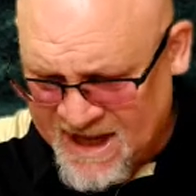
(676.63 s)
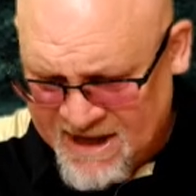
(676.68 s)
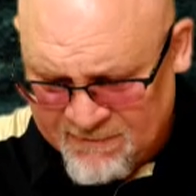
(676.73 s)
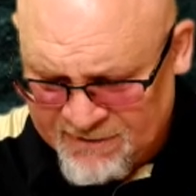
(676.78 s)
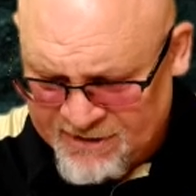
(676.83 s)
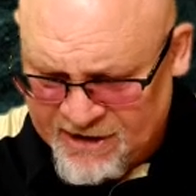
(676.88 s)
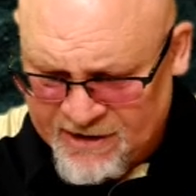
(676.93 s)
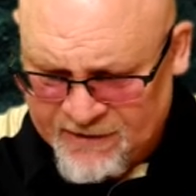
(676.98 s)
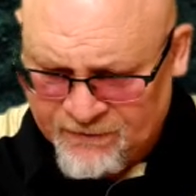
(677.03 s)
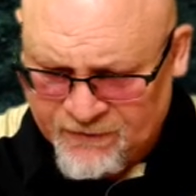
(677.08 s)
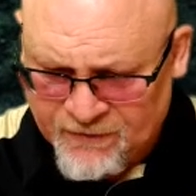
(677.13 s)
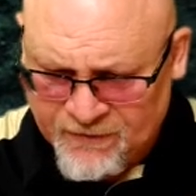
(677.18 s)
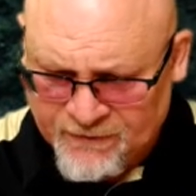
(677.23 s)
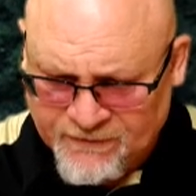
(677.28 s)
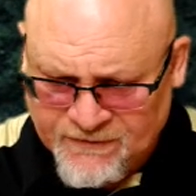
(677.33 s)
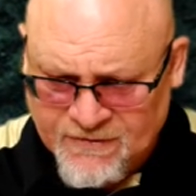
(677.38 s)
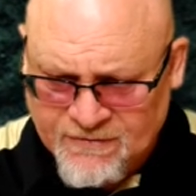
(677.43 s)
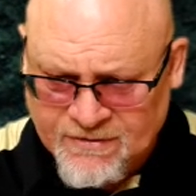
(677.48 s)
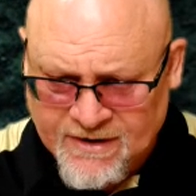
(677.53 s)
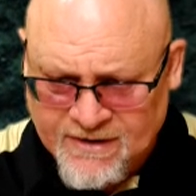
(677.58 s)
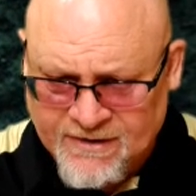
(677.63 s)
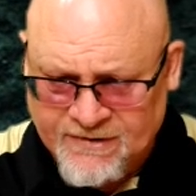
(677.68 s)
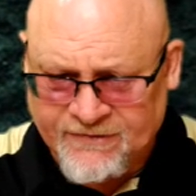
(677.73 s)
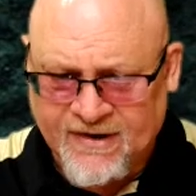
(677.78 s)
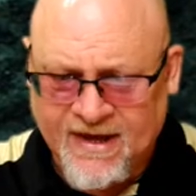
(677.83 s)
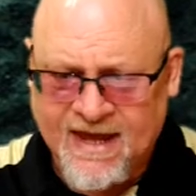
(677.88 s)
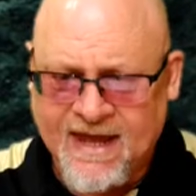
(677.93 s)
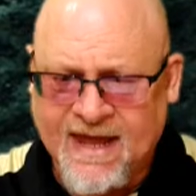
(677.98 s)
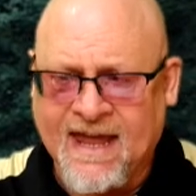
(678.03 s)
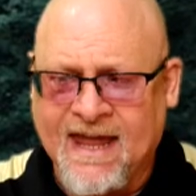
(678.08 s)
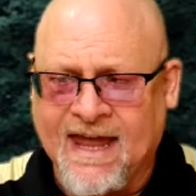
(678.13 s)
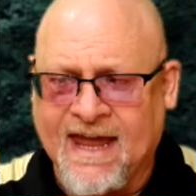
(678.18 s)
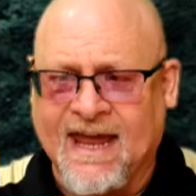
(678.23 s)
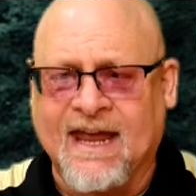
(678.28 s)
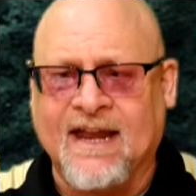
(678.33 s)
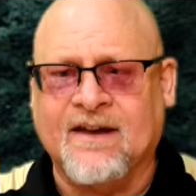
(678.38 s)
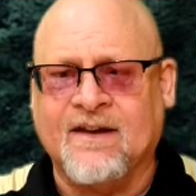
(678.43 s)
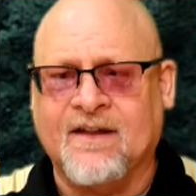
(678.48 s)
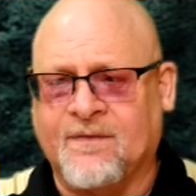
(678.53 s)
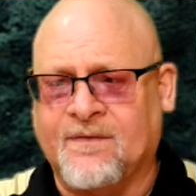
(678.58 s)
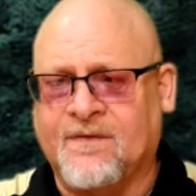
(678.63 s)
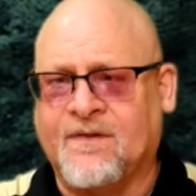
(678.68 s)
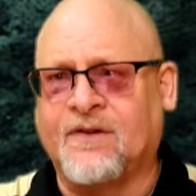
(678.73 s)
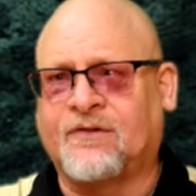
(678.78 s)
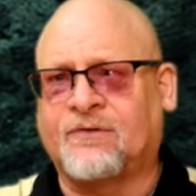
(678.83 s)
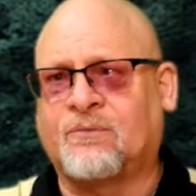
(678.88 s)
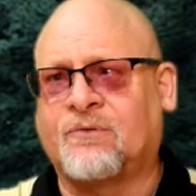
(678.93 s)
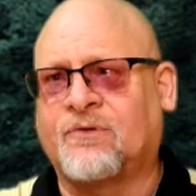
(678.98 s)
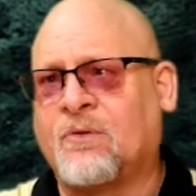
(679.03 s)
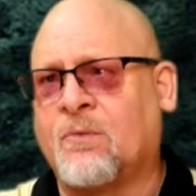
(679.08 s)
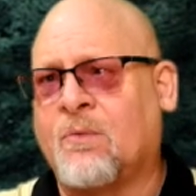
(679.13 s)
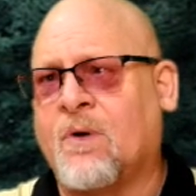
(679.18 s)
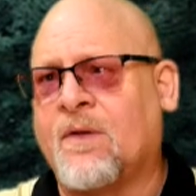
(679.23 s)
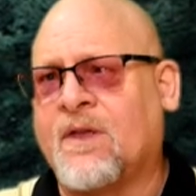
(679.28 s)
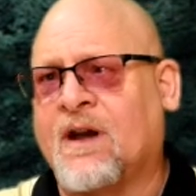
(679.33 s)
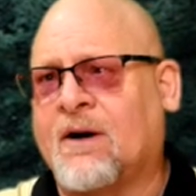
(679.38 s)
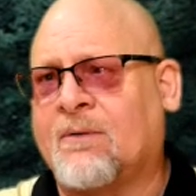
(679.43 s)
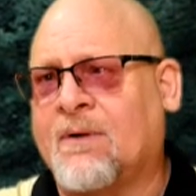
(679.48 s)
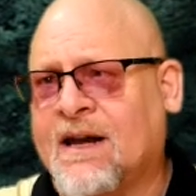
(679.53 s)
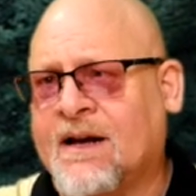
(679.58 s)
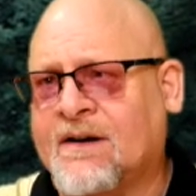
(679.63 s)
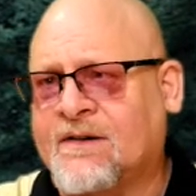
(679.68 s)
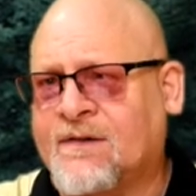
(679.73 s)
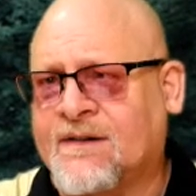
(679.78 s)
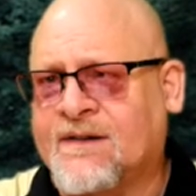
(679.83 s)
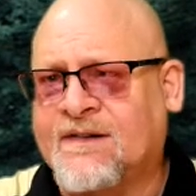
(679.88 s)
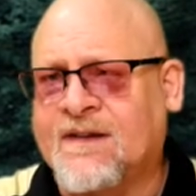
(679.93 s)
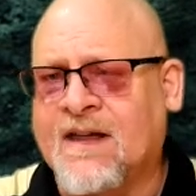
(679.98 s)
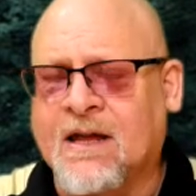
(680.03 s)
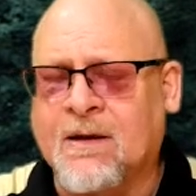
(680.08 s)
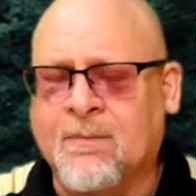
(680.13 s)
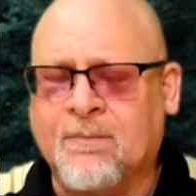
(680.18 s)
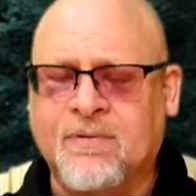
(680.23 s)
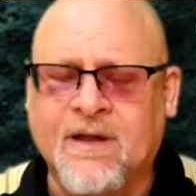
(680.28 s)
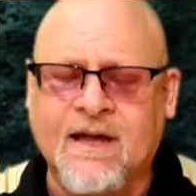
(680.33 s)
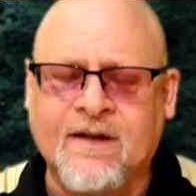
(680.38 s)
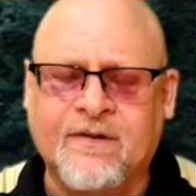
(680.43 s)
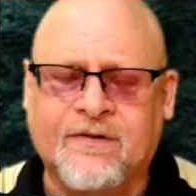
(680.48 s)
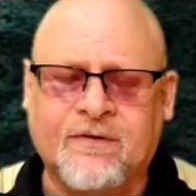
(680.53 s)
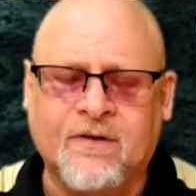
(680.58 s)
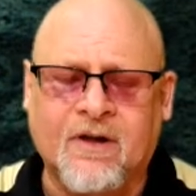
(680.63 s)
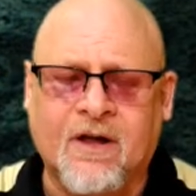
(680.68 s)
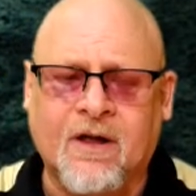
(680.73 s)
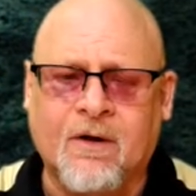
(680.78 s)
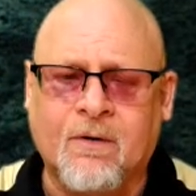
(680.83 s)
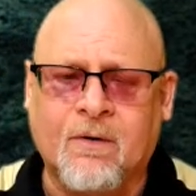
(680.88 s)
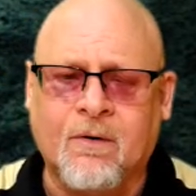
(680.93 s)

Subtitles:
And we did it for a few years. And this was the one that I ran and took second place